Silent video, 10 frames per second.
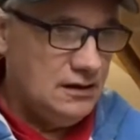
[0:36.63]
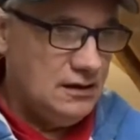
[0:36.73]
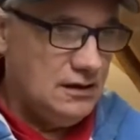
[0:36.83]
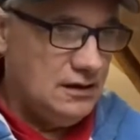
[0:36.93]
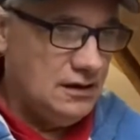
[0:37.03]

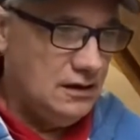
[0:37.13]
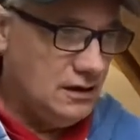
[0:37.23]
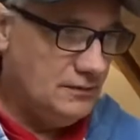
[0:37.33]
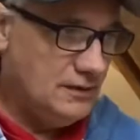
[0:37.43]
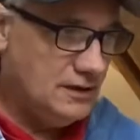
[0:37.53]

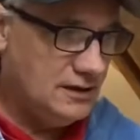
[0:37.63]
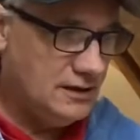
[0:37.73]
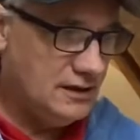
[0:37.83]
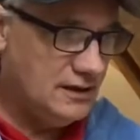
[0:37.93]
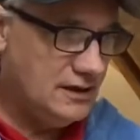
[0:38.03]

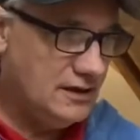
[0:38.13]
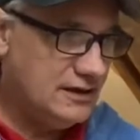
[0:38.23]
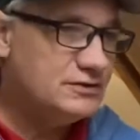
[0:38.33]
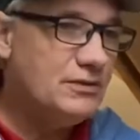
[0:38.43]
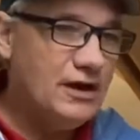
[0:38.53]
As
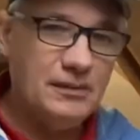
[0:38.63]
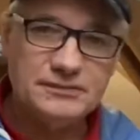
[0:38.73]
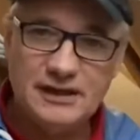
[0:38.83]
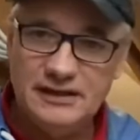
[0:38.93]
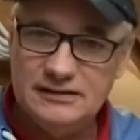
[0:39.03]
my
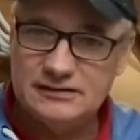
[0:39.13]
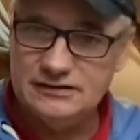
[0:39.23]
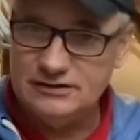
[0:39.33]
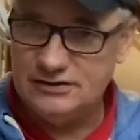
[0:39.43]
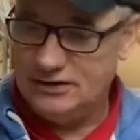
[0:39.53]
update is
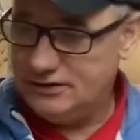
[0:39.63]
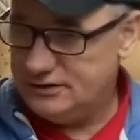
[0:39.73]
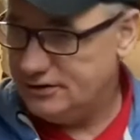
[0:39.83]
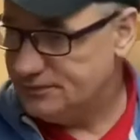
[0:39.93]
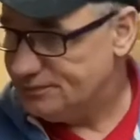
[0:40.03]
concerned,
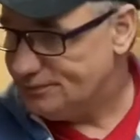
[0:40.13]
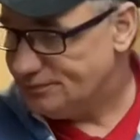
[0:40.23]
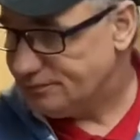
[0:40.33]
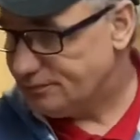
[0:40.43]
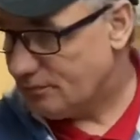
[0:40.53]

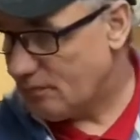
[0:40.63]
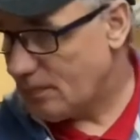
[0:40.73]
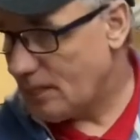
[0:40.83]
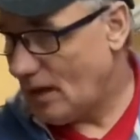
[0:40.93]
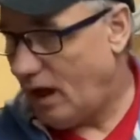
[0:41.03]

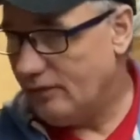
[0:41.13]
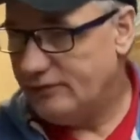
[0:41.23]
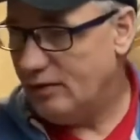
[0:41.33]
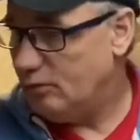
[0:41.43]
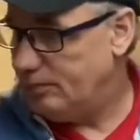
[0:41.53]
I've
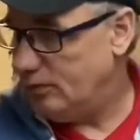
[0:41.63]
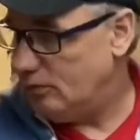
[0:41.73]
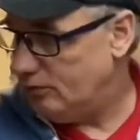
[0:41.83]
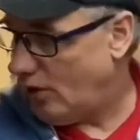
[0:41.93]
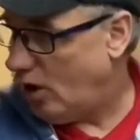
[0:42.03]
now built
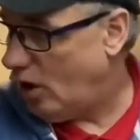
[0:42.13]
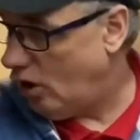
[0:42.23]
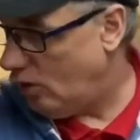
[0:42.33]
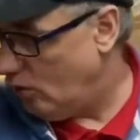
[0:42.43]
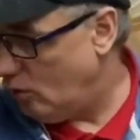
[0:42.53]
a
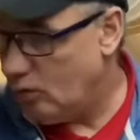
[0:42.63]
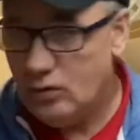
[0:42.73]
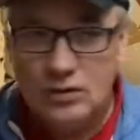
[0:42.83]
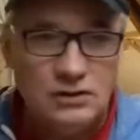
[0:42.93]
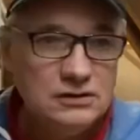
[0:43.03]
hole
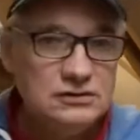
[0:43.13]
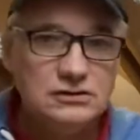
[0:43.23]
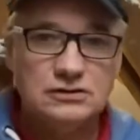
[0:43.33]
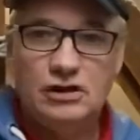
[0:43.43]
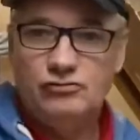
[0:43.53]

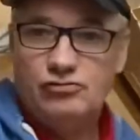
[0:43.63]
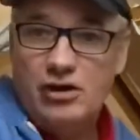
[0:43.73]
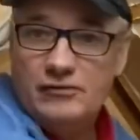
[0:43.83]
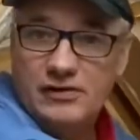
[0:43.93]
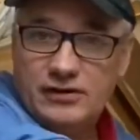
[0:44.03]
going right
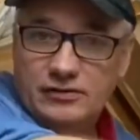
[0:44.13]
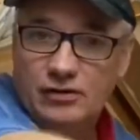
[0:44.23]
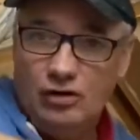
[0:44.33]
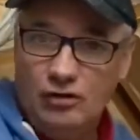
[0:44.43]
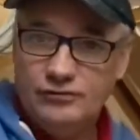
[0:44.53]
round the
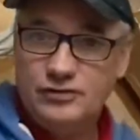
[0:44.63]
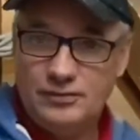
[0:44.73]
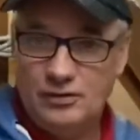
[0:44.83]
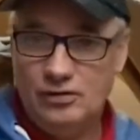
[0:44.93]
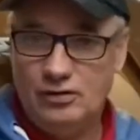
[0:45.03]
loft, top of the
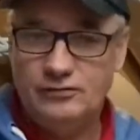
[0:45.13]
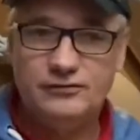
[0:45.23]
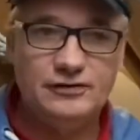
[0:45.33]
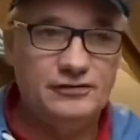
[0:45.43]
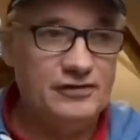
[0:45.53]
loft, the
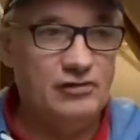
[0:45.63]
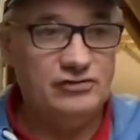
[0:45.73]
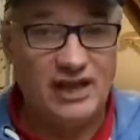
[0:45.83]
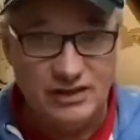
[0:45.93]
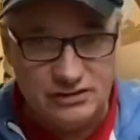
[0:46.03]

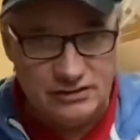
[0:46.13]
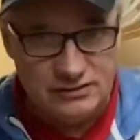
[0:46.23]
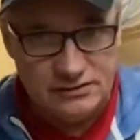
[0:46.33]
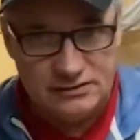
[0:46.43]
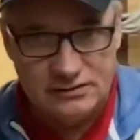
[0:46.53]

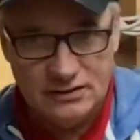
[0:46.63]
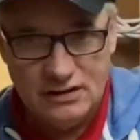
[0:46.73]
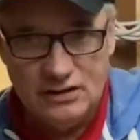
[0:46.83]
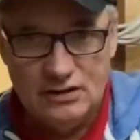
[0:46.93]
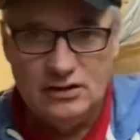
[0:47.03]
foundations
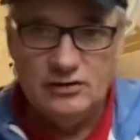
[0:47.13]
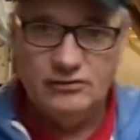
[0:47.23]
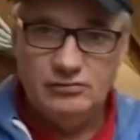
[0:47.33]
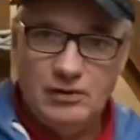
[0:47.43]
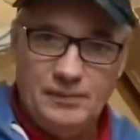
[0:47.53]
for
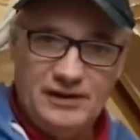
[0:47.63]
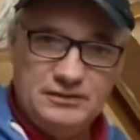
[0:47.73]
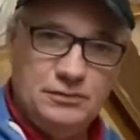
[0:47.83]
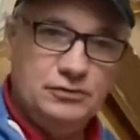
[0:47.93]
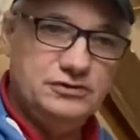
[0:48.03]
my
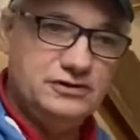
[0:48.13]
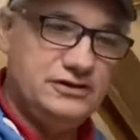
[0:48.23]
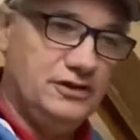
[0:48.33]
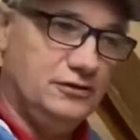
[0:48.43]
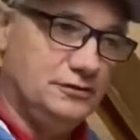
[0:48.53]
baseballs to sit
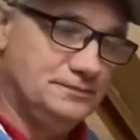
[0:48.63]
on.